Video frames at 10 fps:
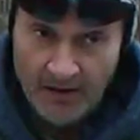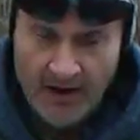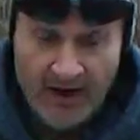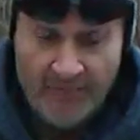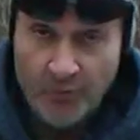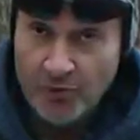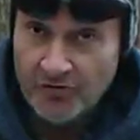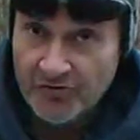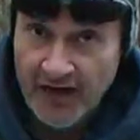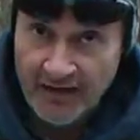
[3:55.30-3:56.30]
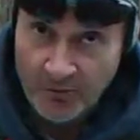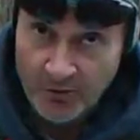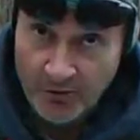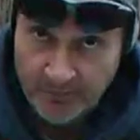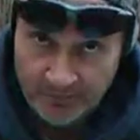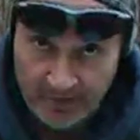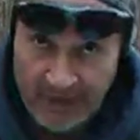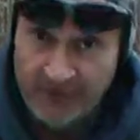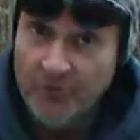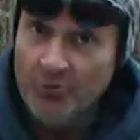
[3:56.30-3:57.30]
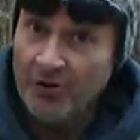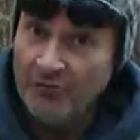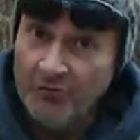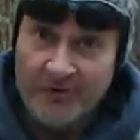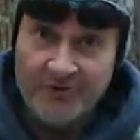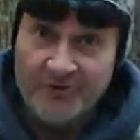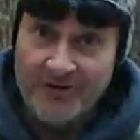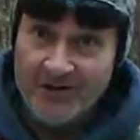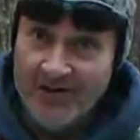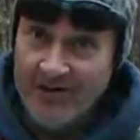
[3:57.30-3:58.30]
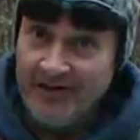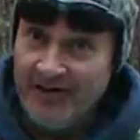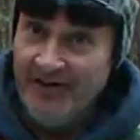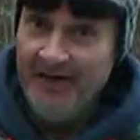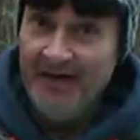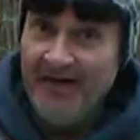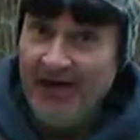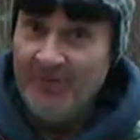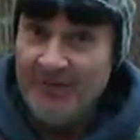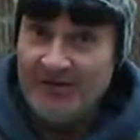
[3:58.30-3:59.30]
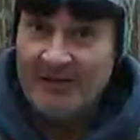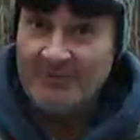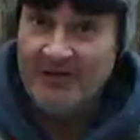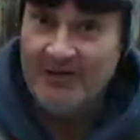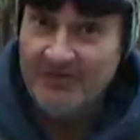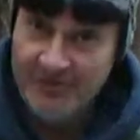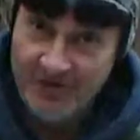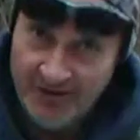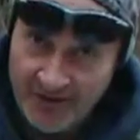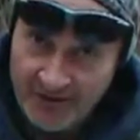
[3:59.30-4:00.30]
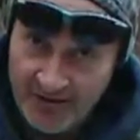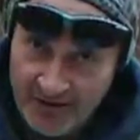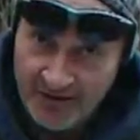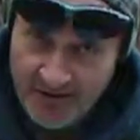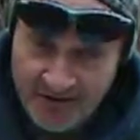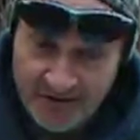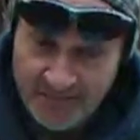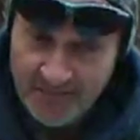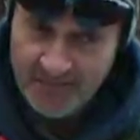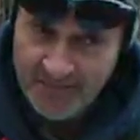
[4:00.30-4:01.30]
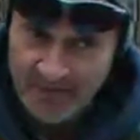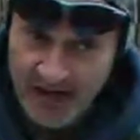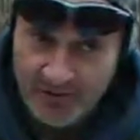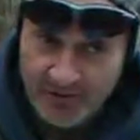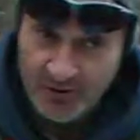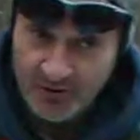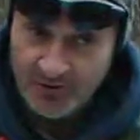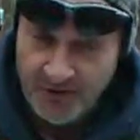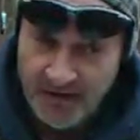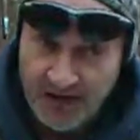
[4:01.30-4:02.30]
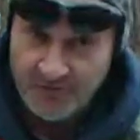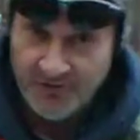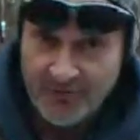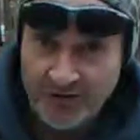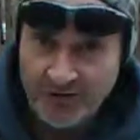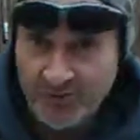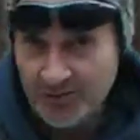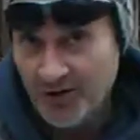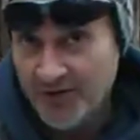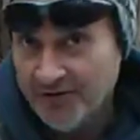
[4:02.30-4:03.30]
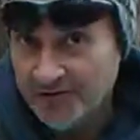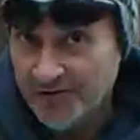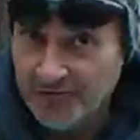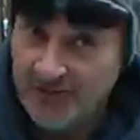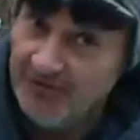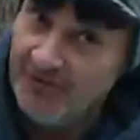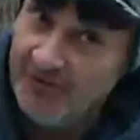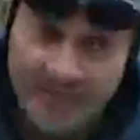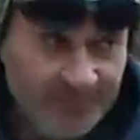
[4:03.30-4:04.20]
I have the worst diet in the world. I do want to, one of those I'm starting to channel to help me stop drinking all the soda that I drink, because I was told by doctors, stop drinking so much coffee, so I drink soda.